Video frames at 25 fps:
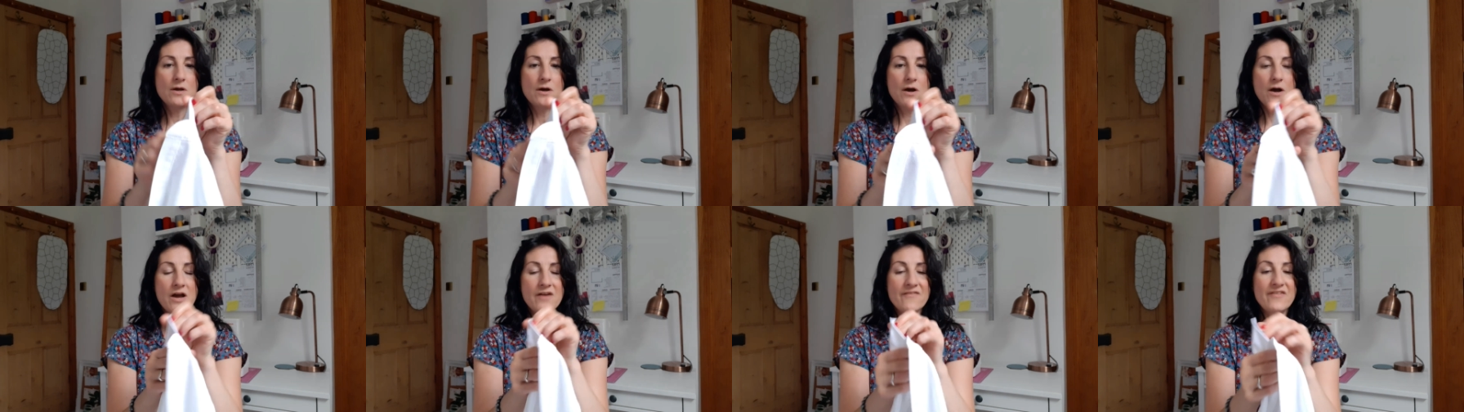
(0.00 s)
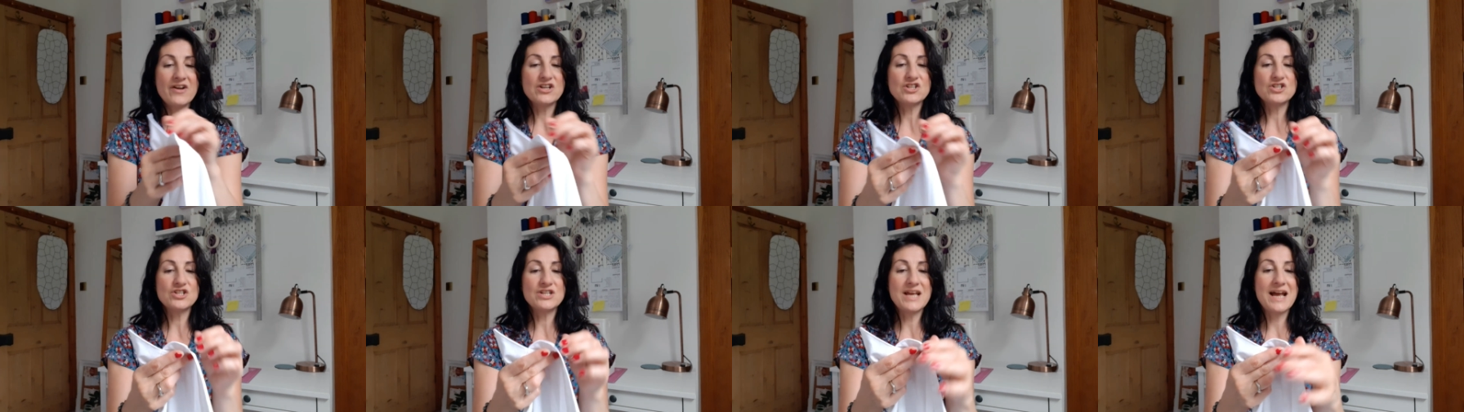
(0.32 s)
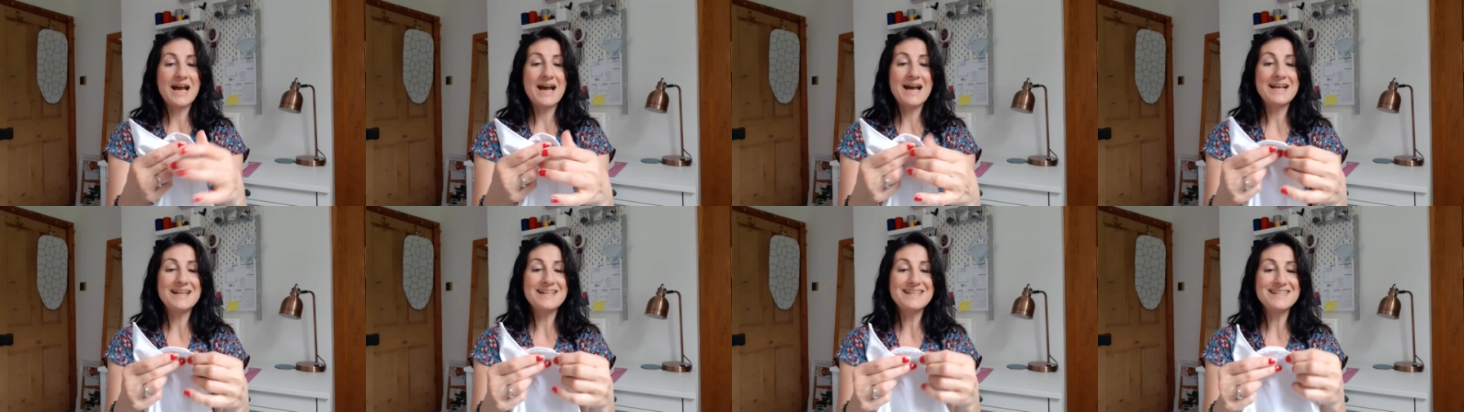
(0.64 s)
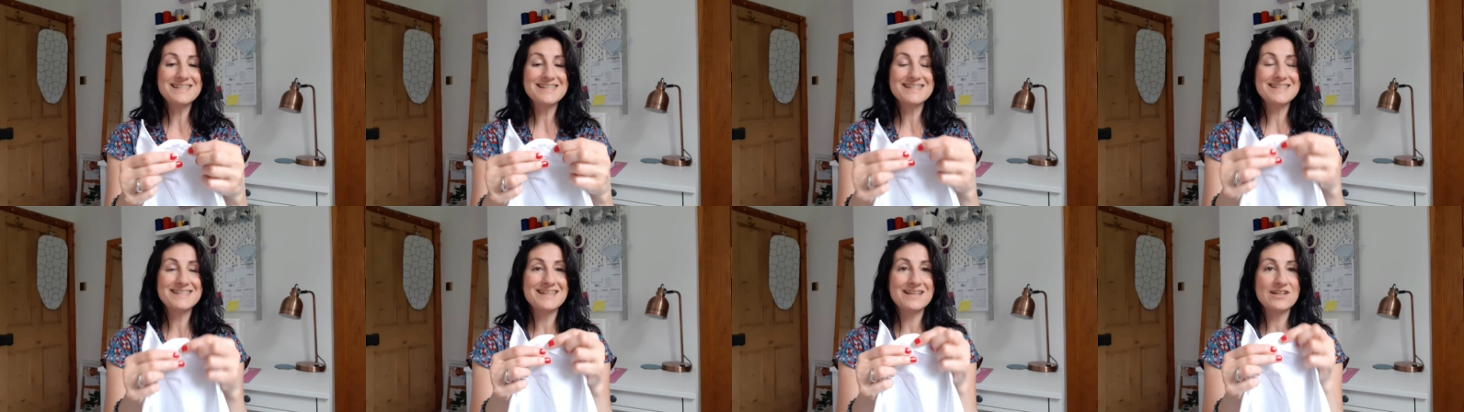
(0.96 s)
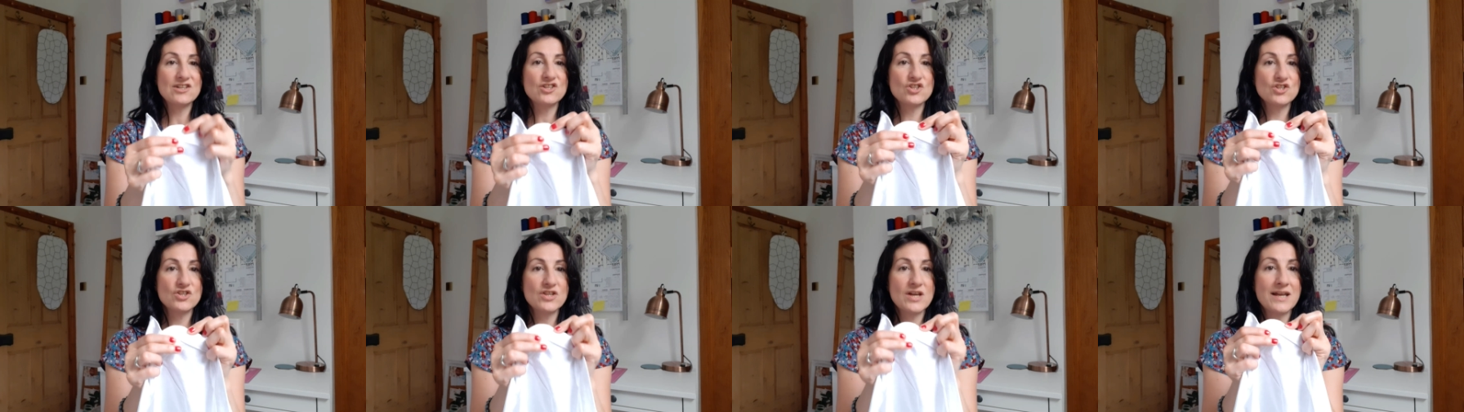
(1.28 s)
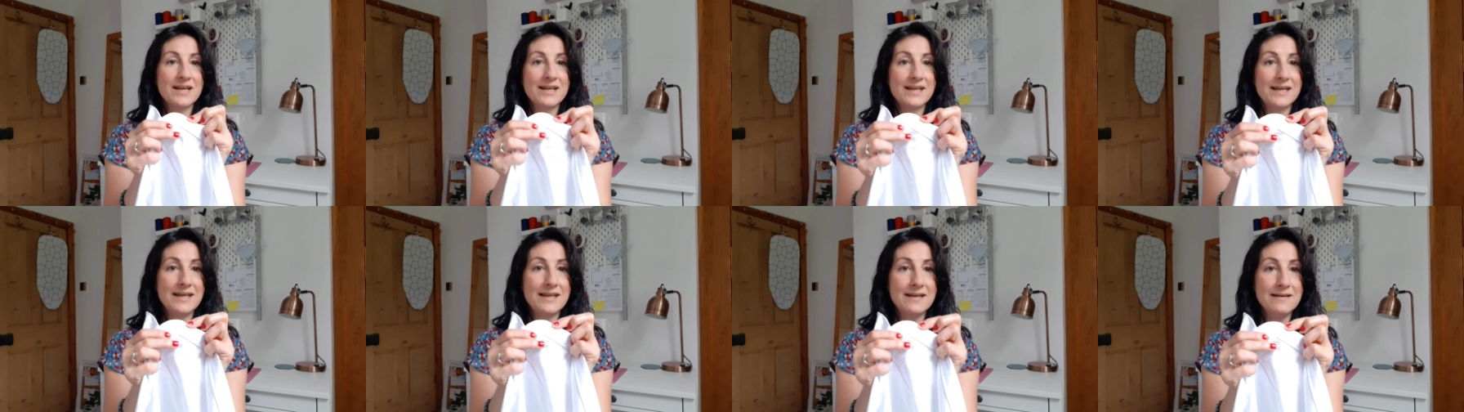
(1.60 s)
I've actually hand stitched that
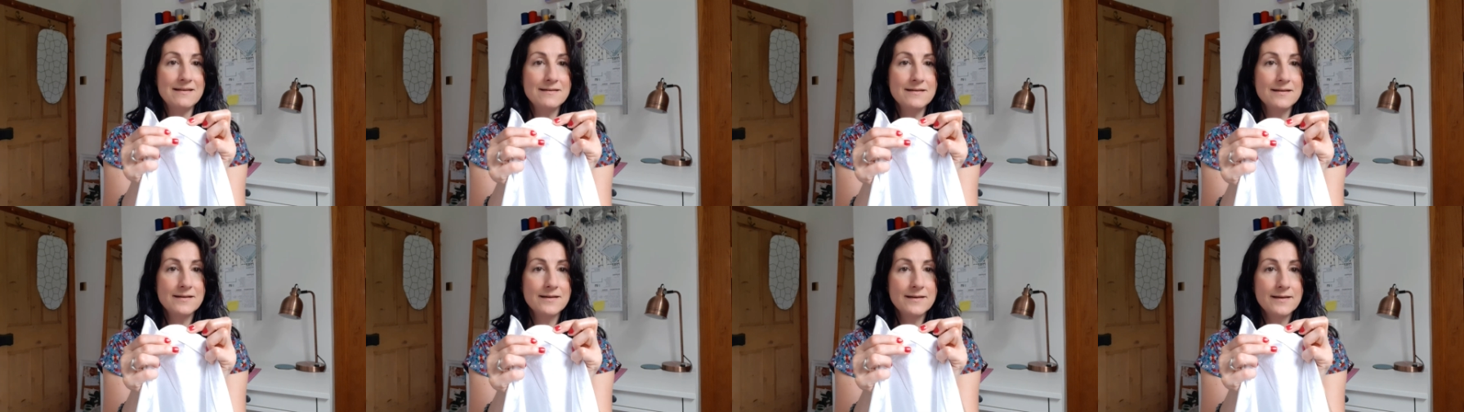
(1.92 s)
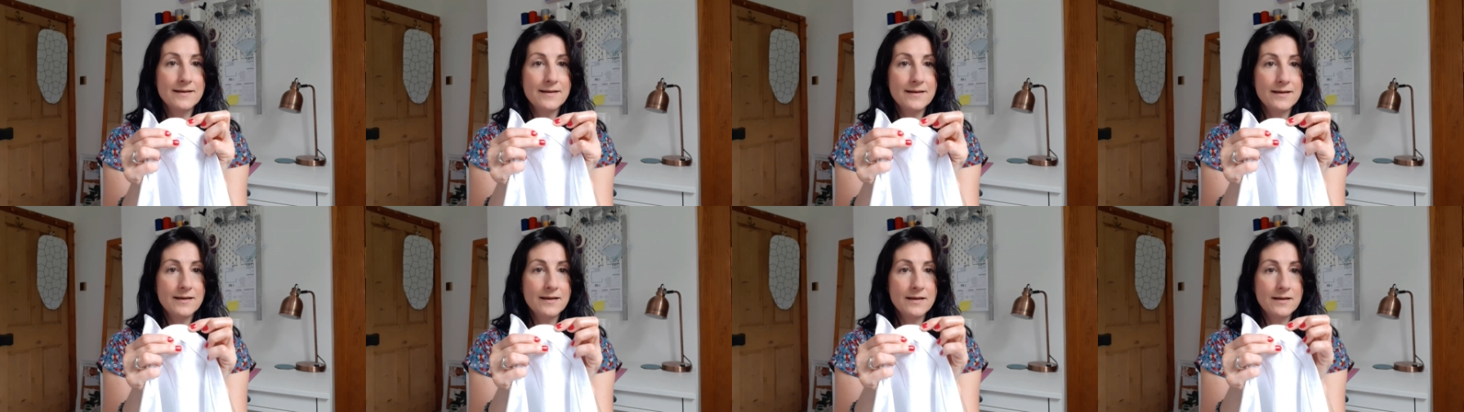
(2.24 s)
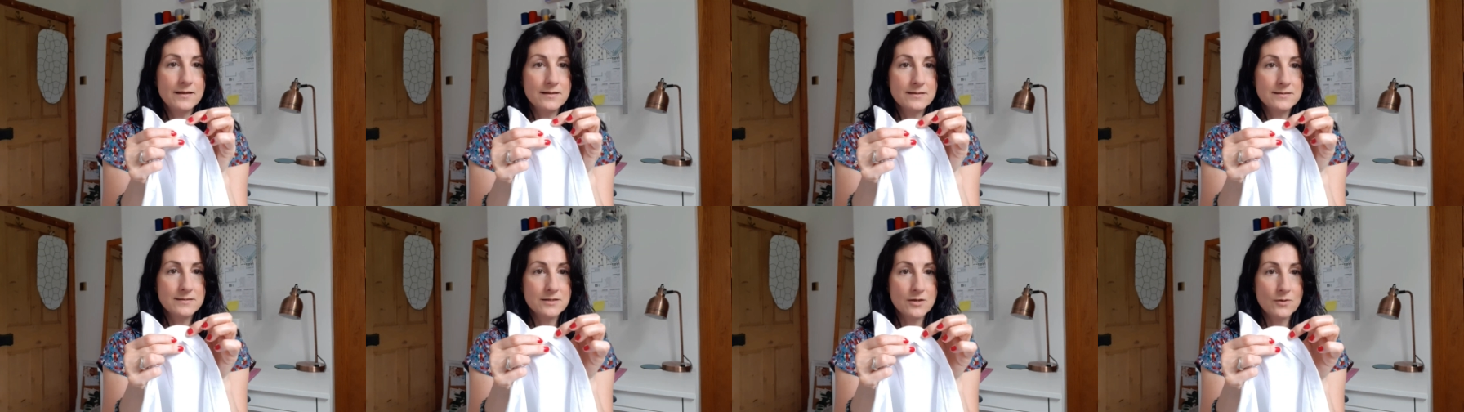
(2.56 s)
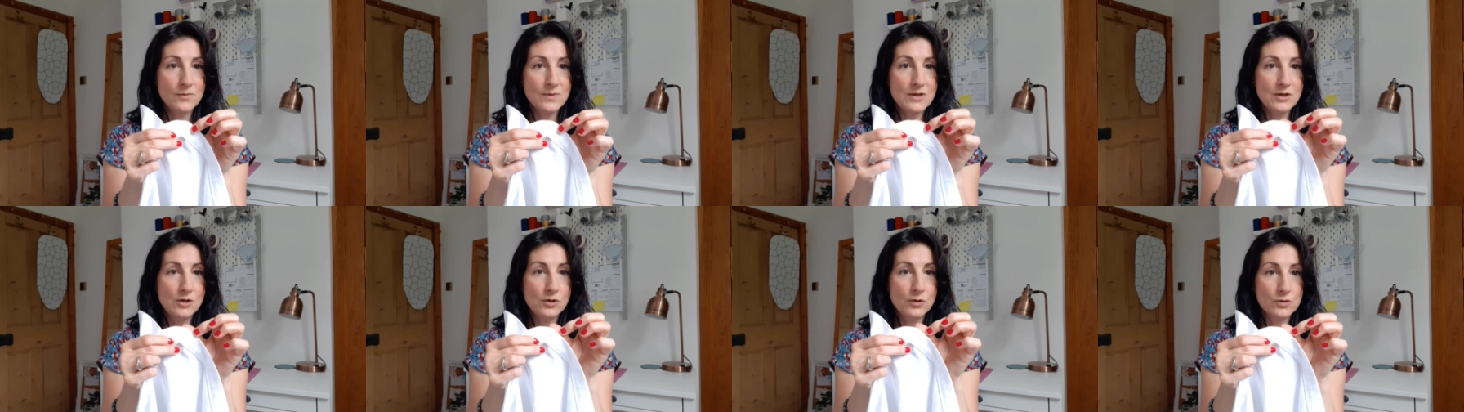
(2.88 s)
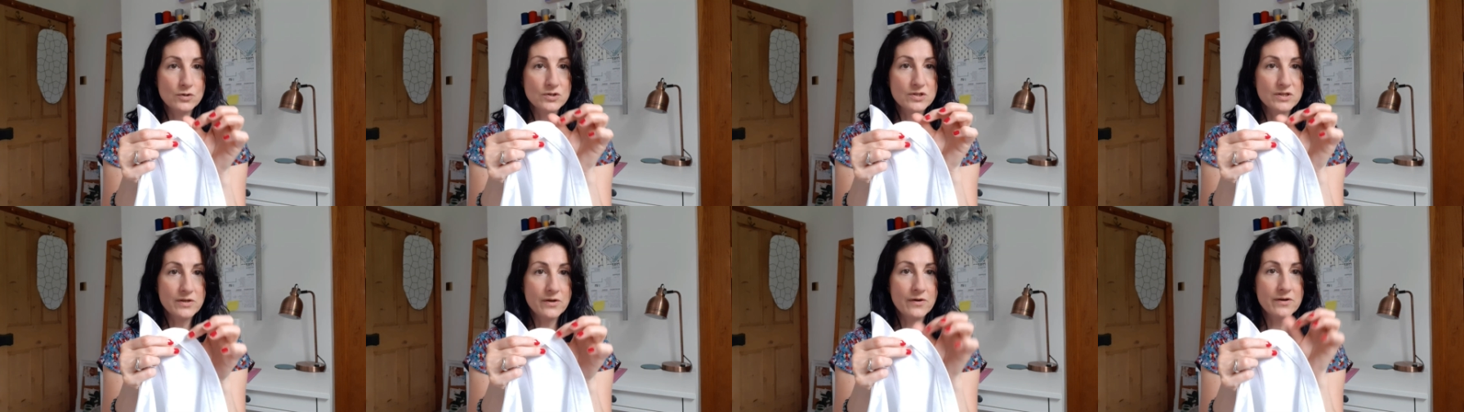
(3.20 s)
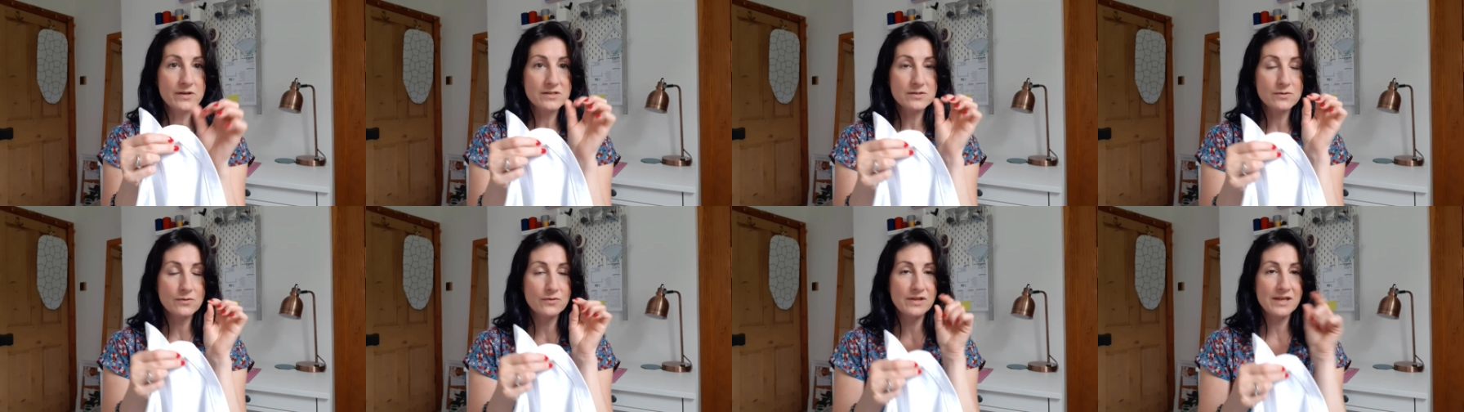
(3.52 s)
in so it looks
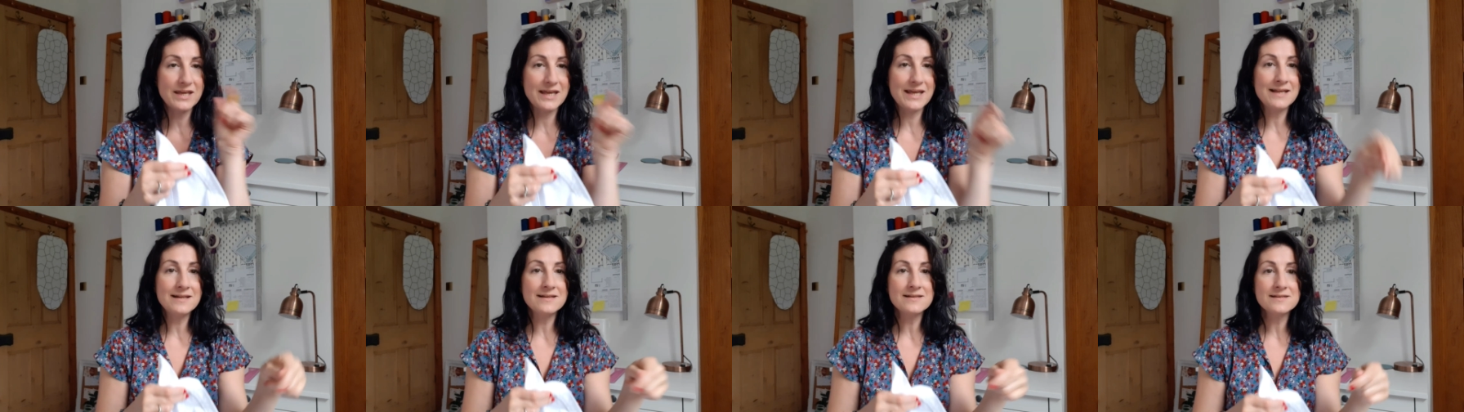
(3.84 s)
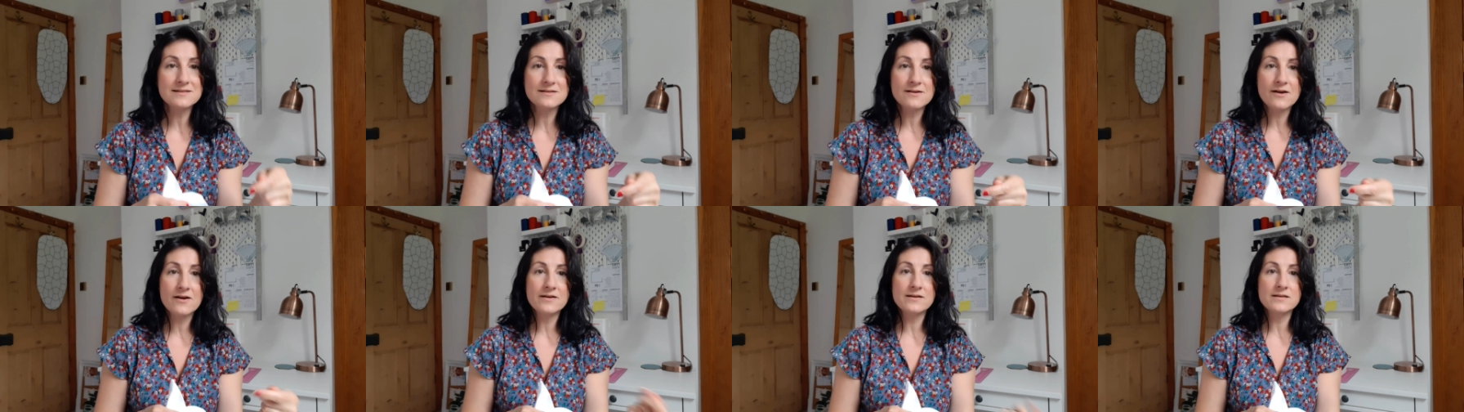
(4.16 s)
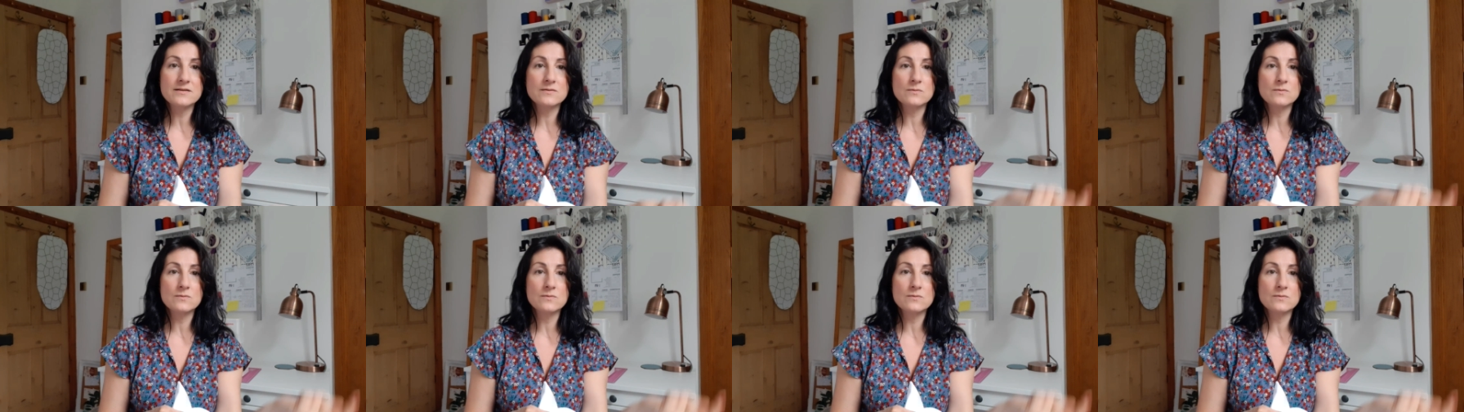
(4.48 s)
nice on the inside as